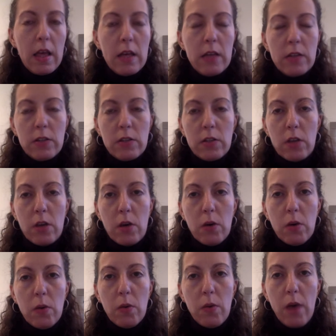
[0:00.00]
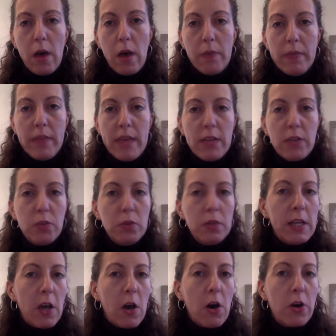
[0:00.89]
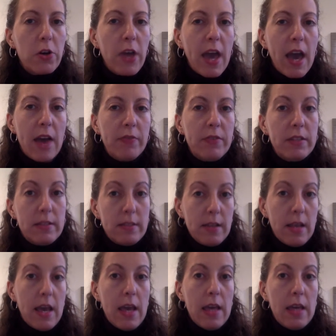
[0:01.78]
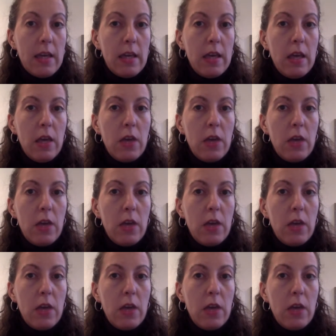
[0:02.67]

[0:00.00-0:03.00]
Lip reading: So that's really all you have to say.